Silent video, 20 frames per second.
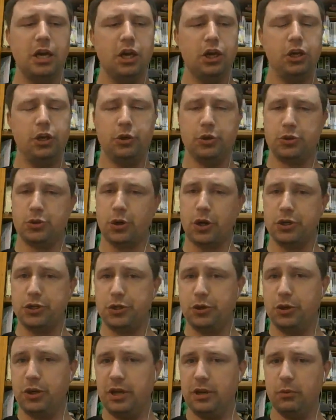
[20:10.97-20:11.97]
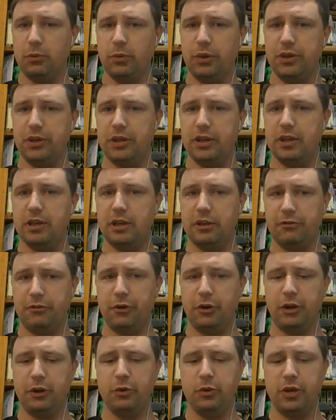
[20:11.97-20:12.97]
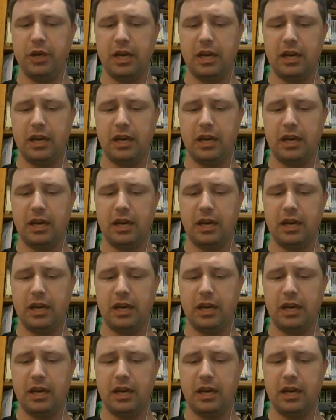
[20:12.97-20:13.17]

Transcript: You could try shooting it with a very good